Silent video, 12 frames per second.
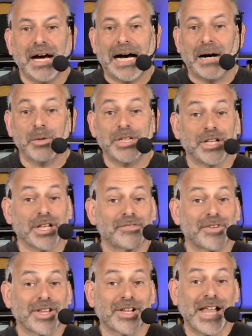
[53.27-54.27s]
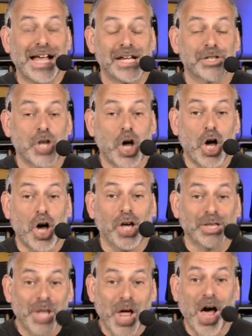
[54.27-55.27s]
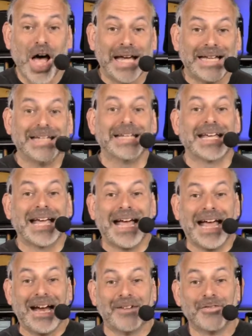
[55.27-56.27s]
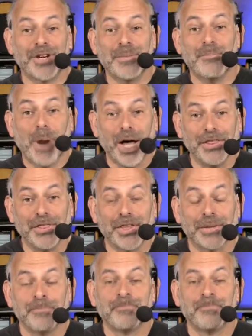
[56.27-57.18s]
We deliver the class online every month.